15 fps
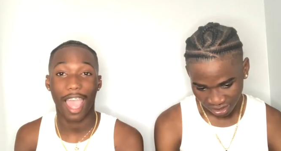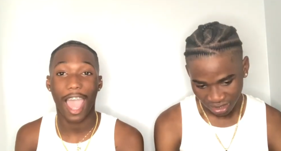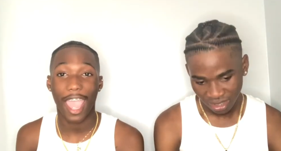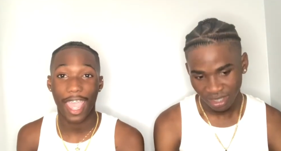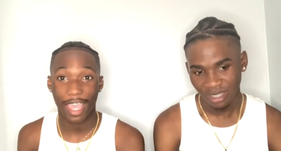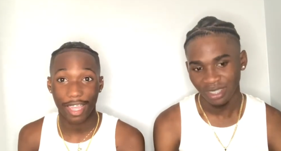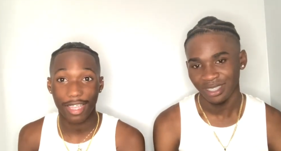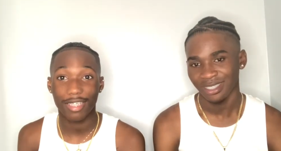
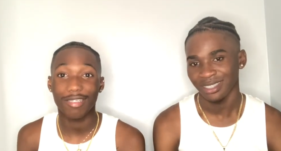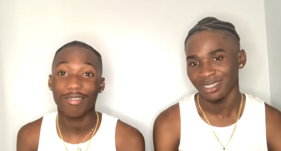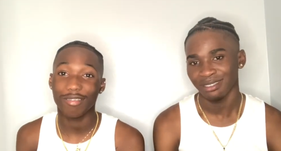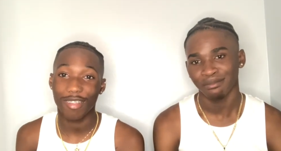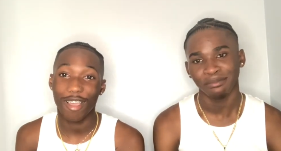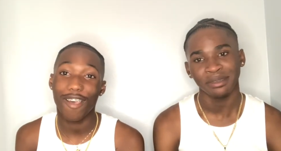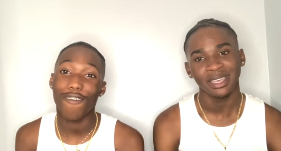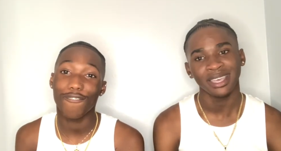
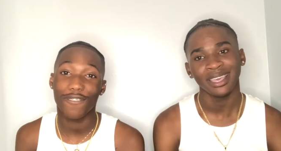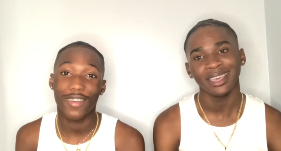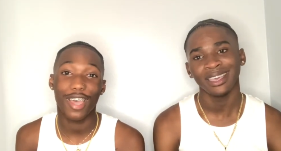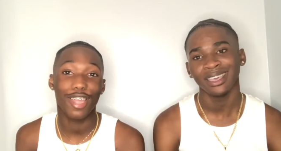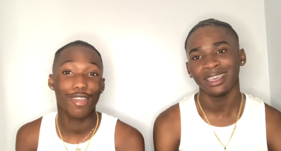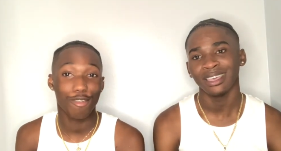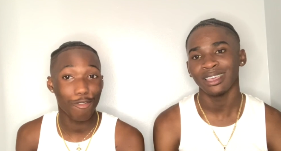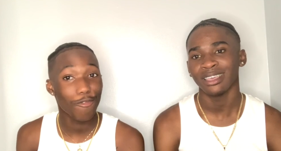Speaker 1: had
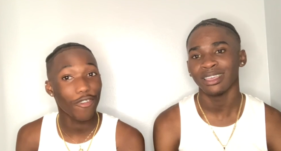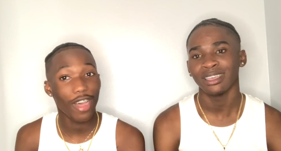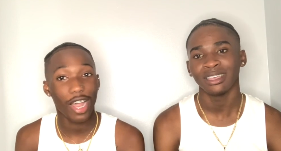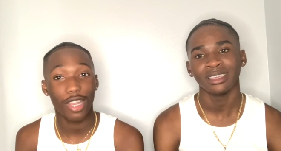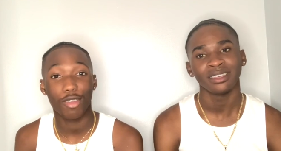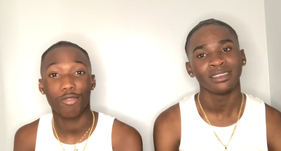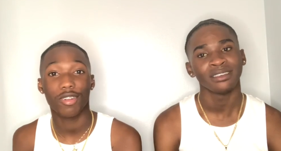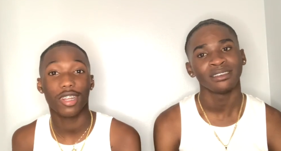Man. a new
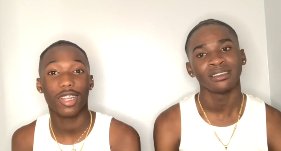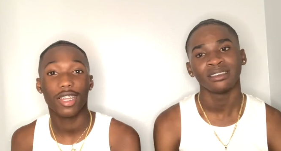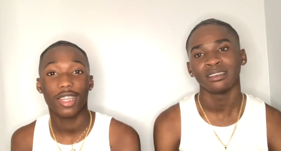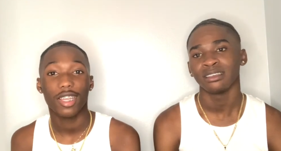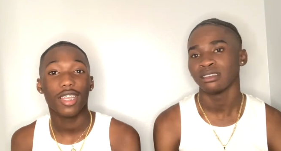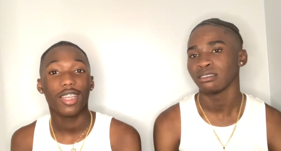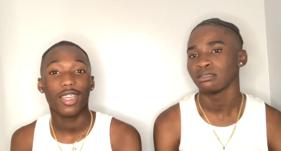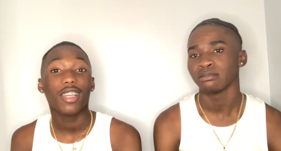following.
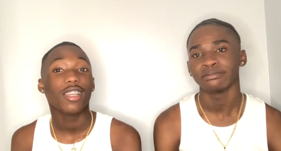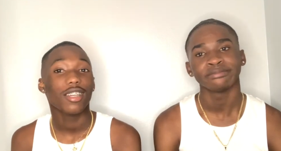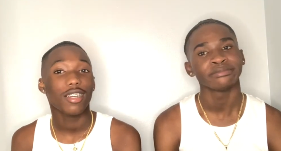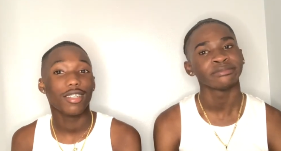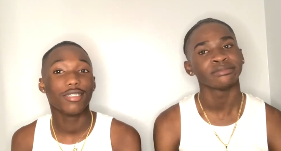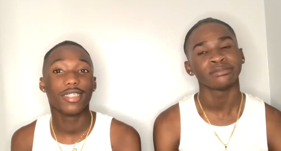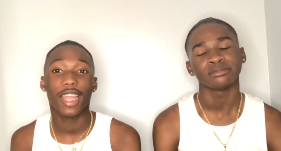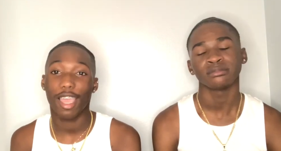
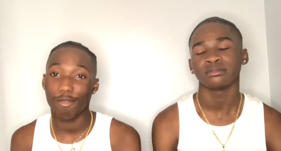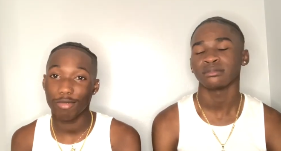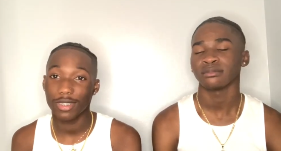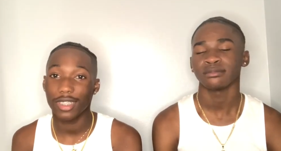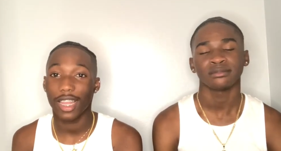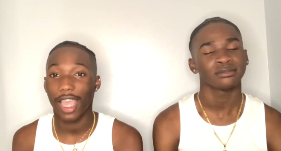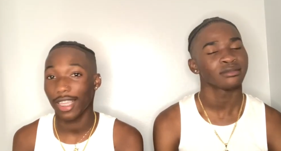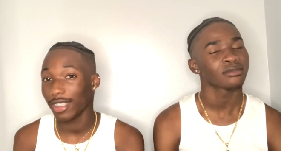That
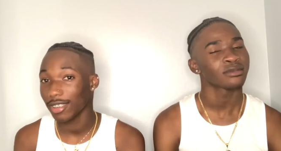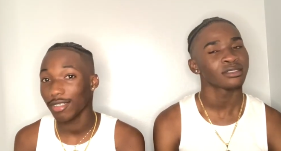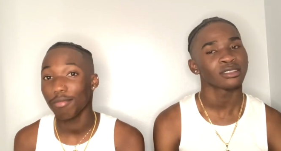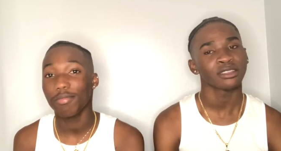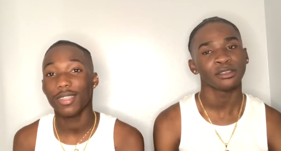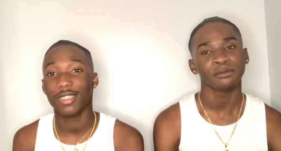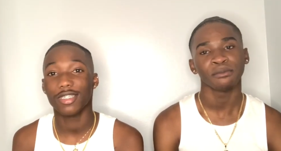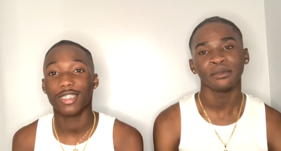was liking
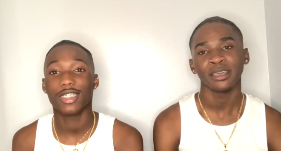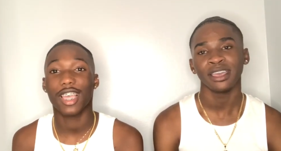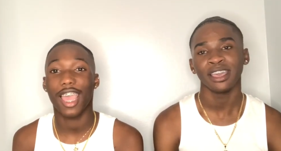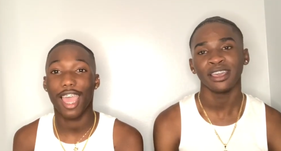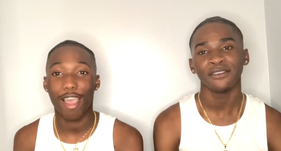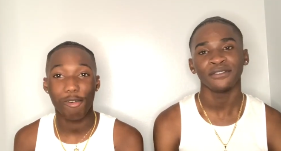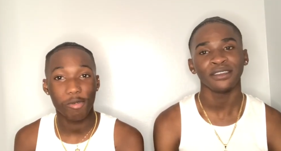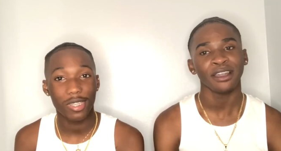some pictures
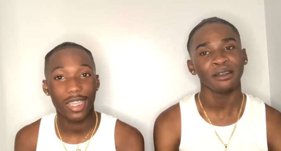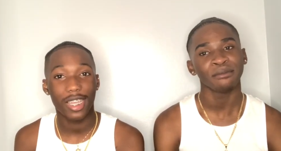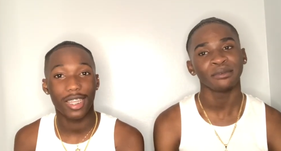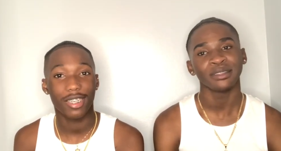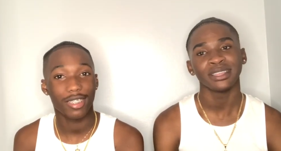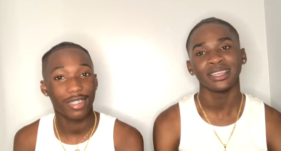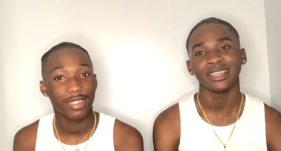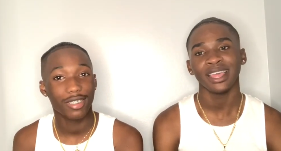yeah, an hour
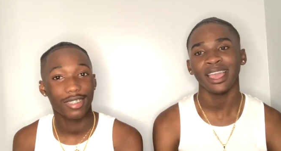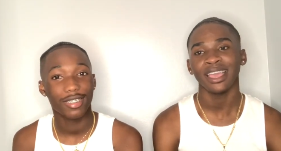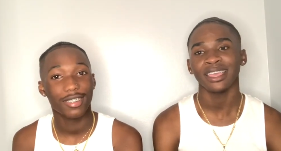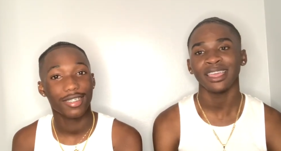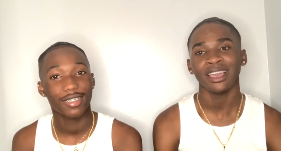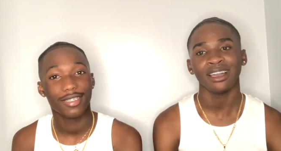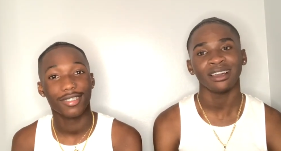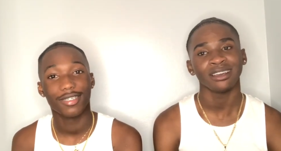later.
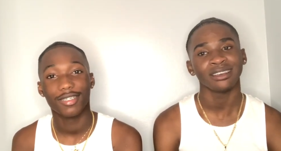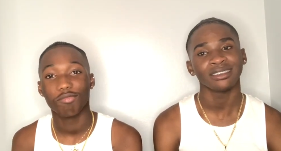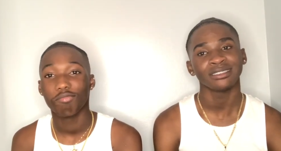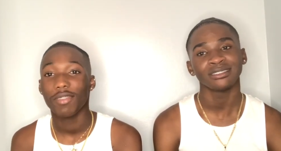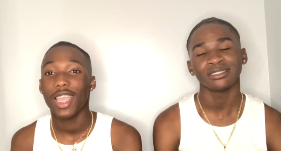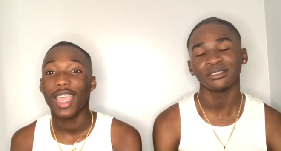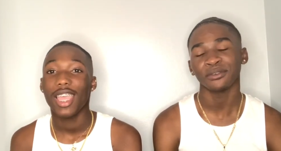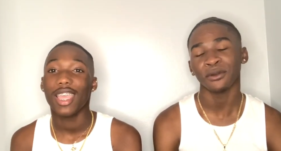
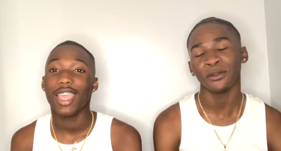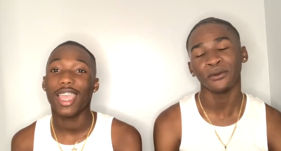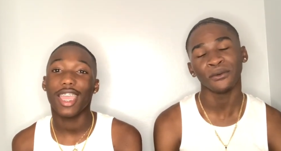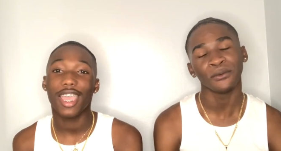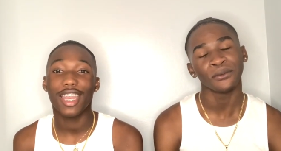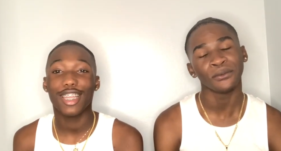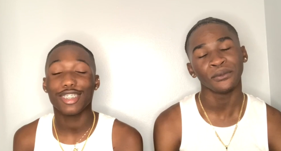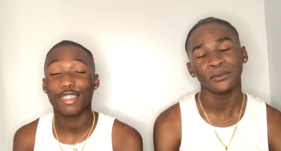
Speaker 2: That,
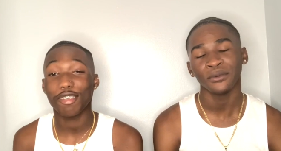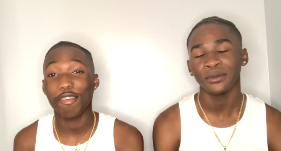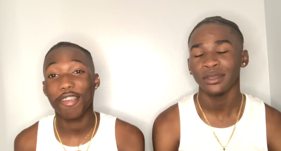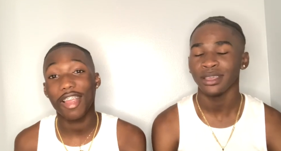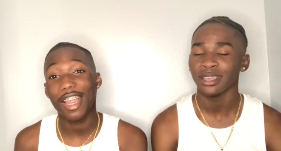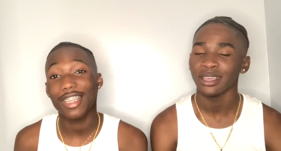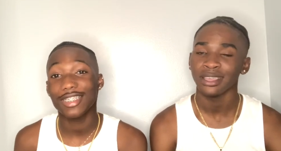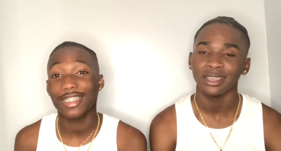Throw. And it's so
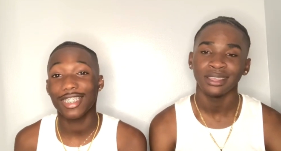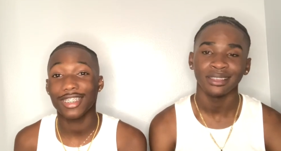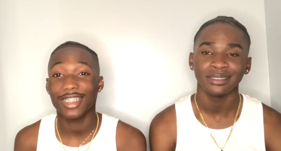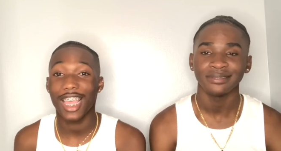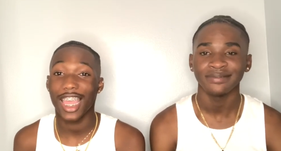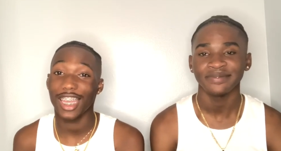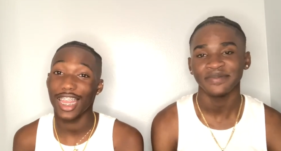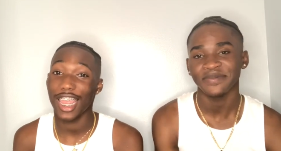
Speaker 1: crazy
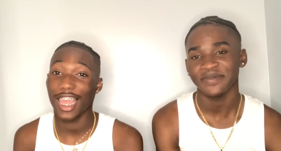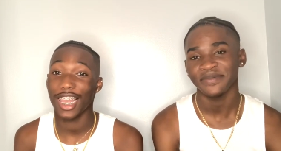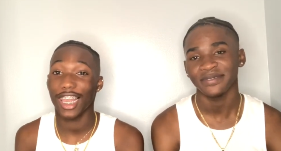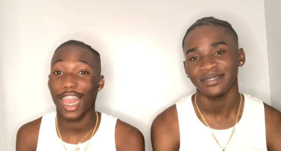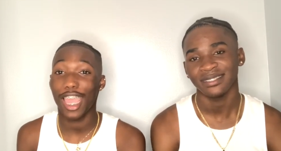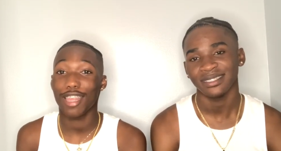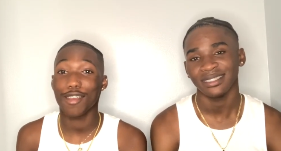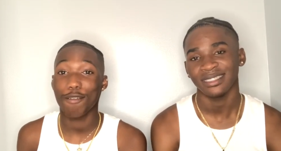because I didn't
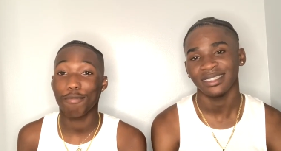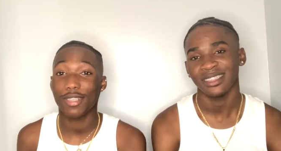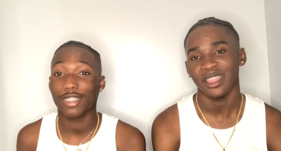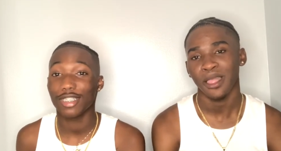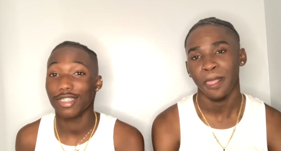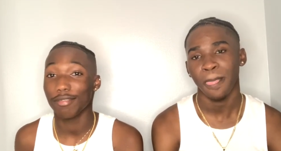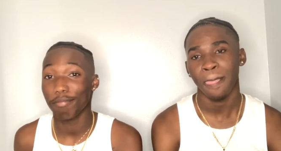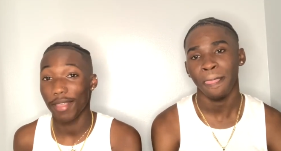like no
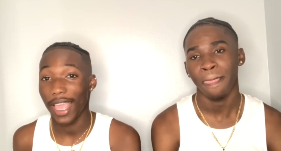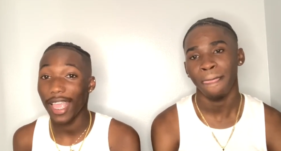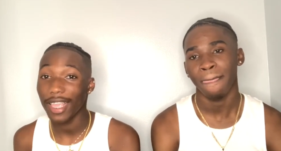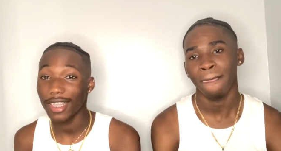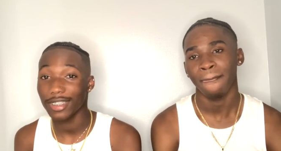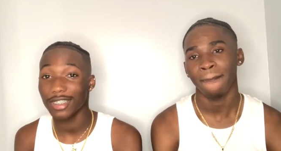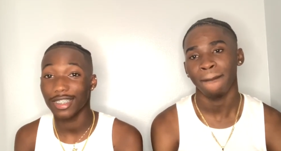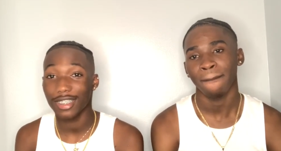pictures
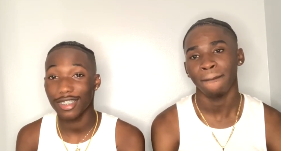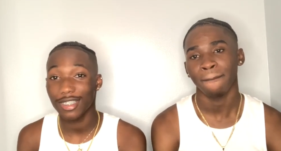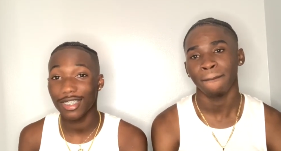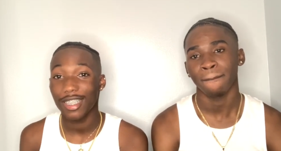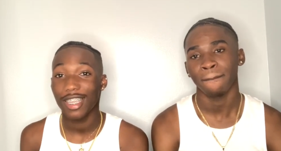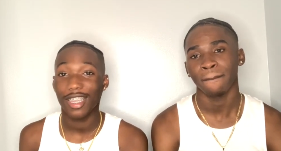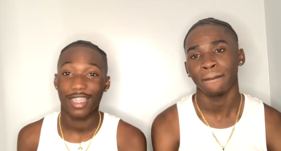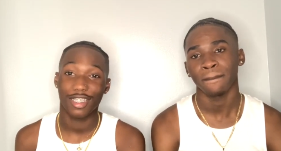back until
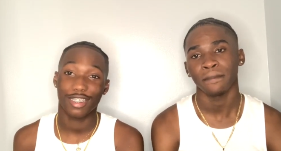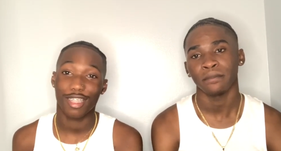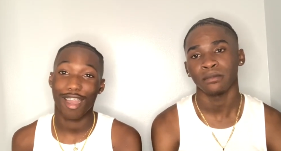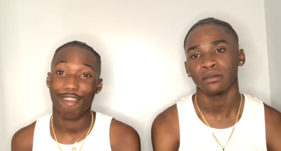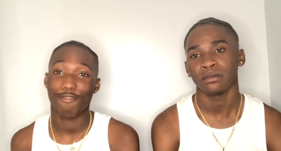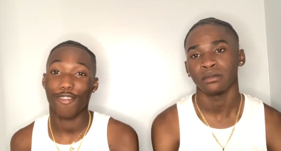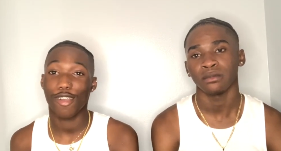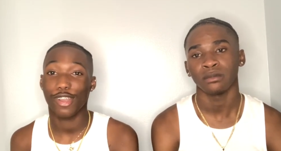he
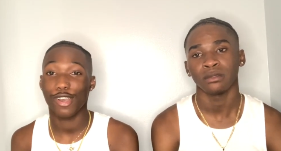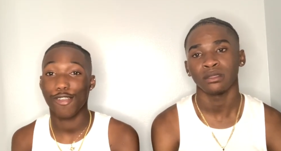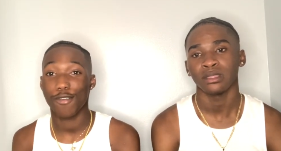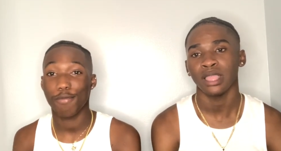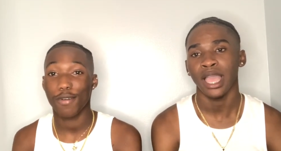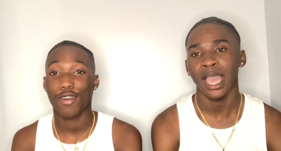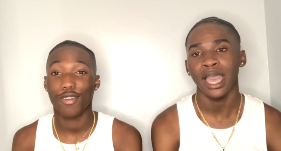started voting on the poll.